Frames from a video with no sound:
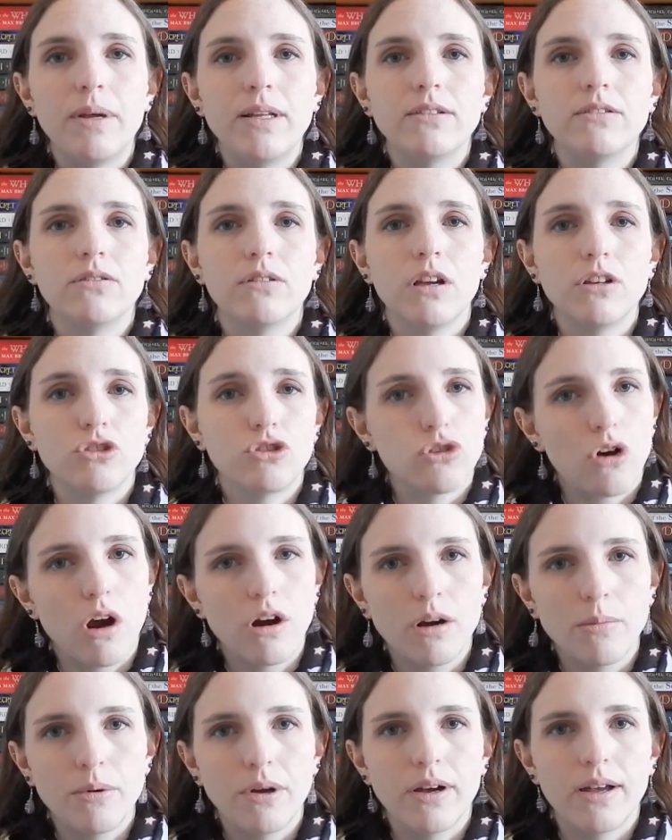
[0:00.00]
been a
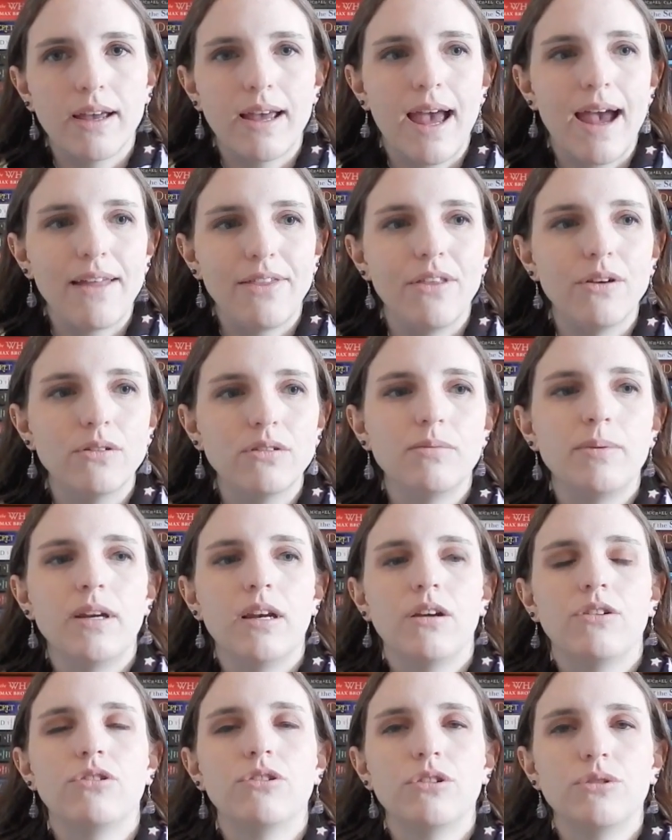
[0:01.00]
stronger book had those
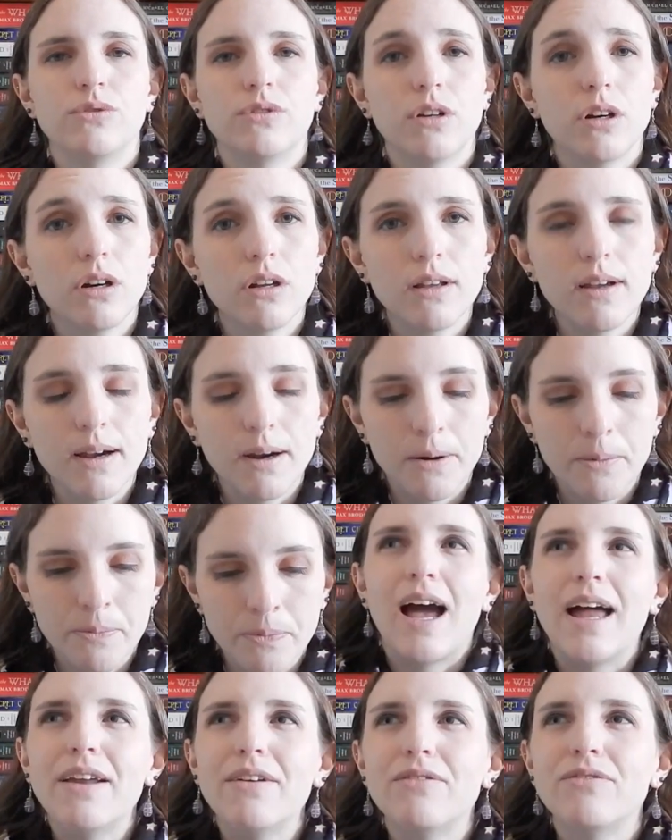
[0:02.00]
been introduced
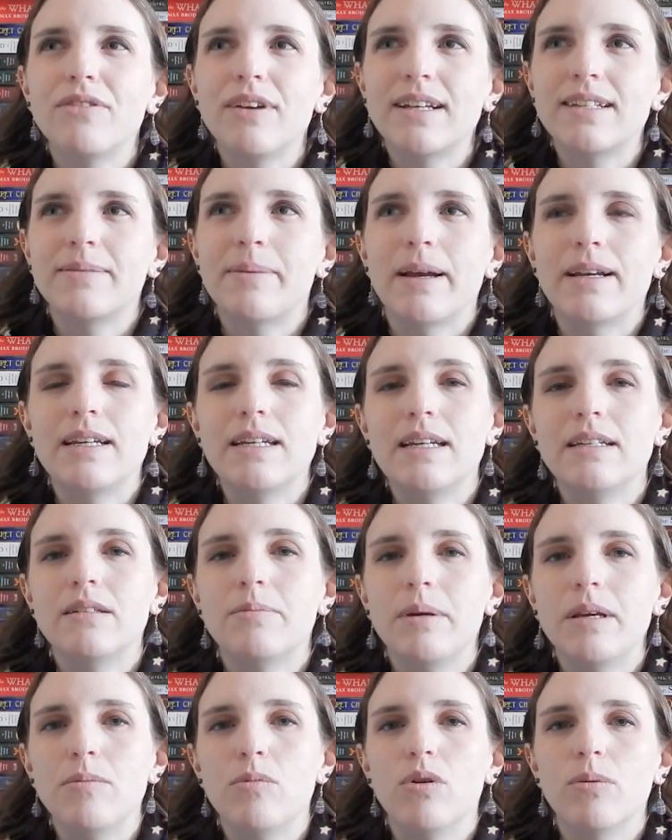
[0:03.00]
earlier. I kind of expected it
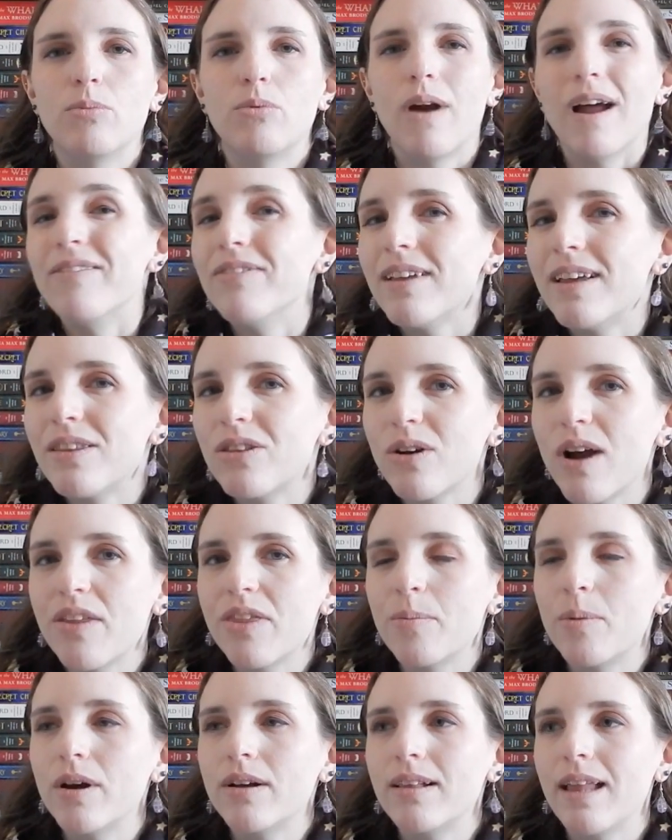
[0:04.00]
to be more prevalent
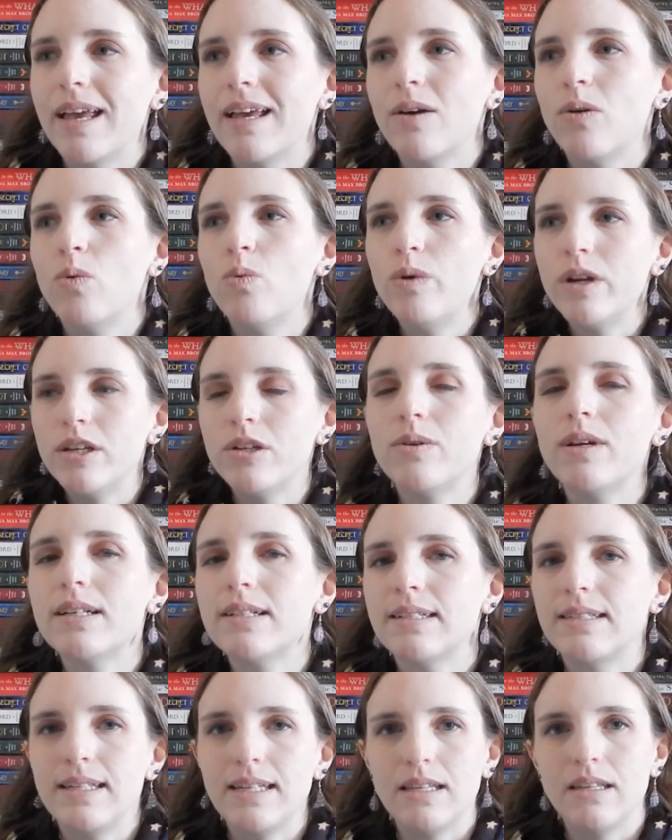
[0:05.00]
throughout the book. Like, we do get
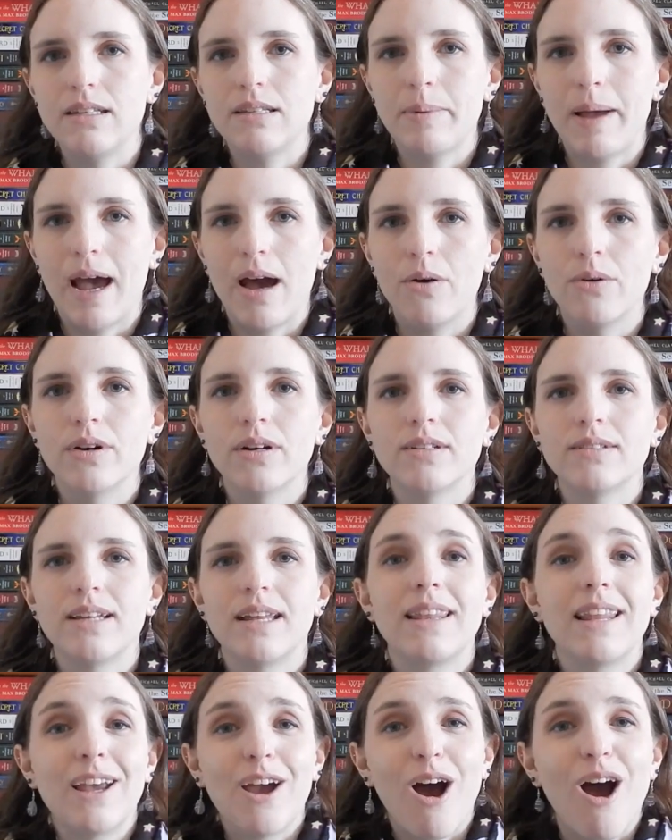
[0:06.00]
to see these powers
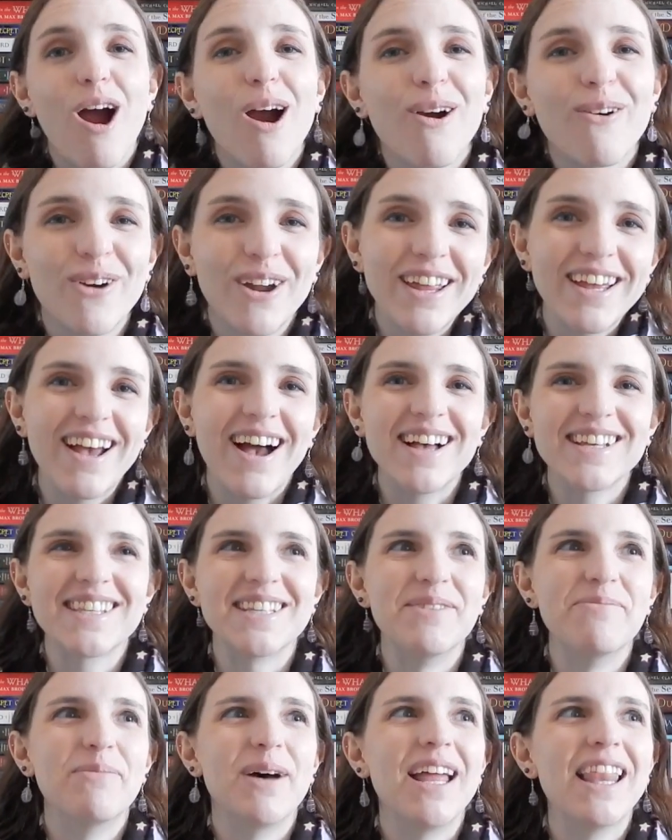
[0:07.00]
and they are really
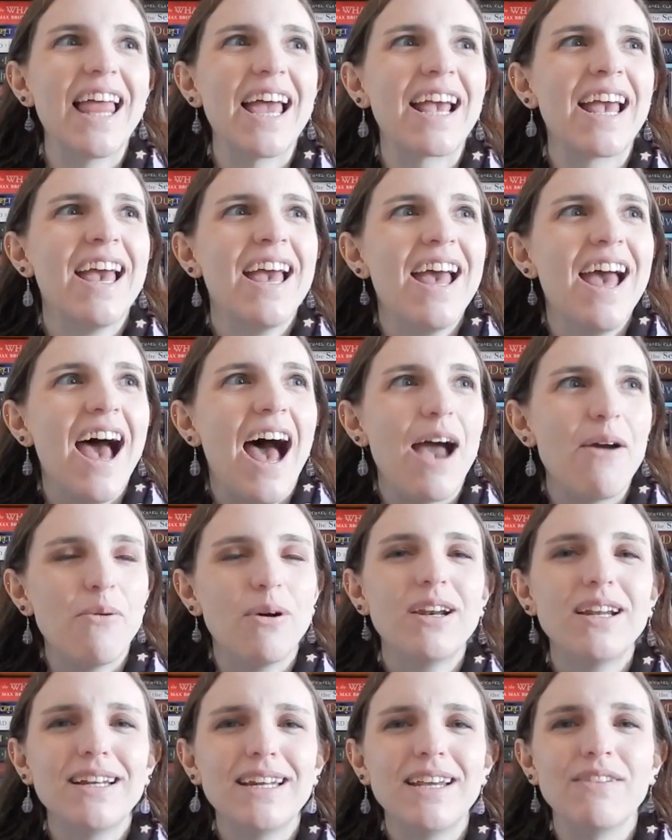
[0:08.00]
awesome, but, like, I
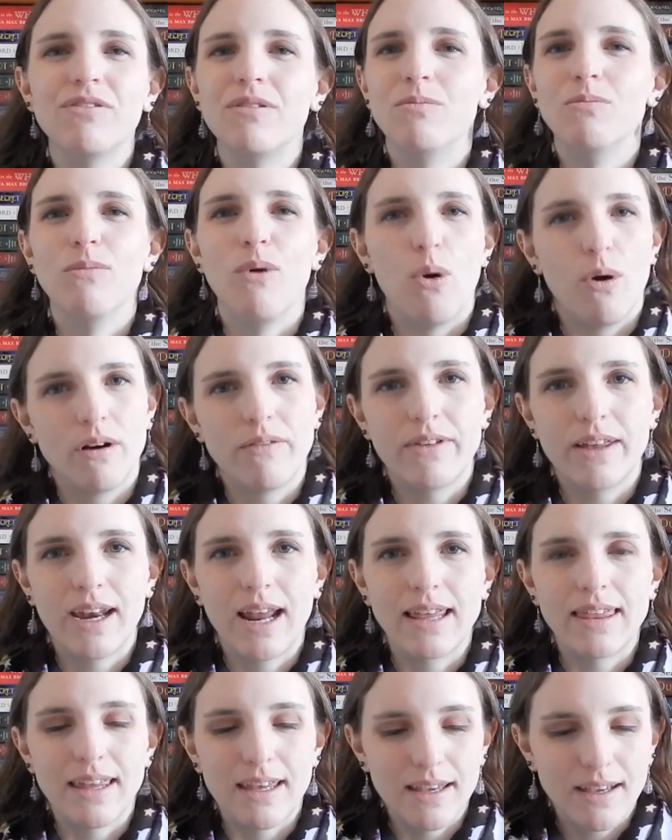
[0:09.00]
wanted even more of it,
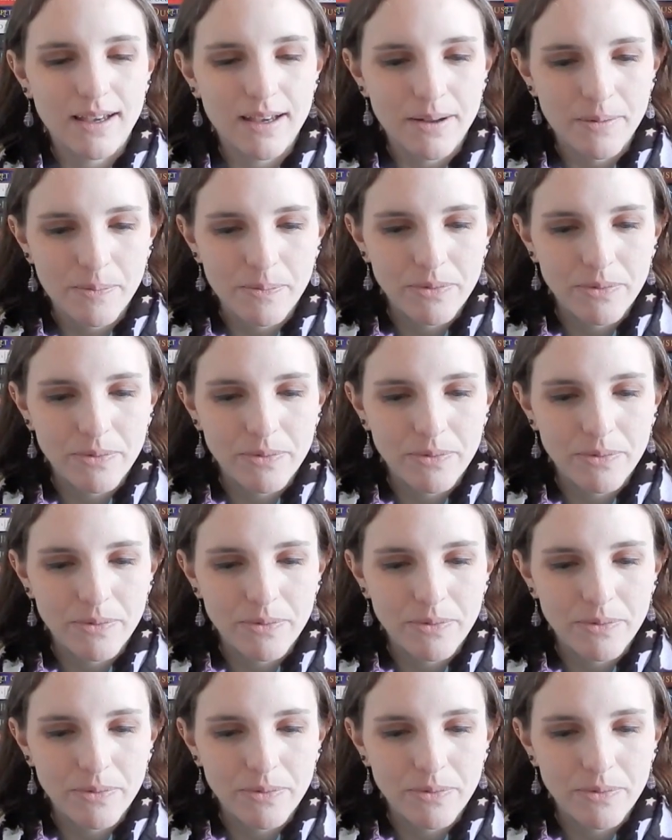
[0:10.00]
I think.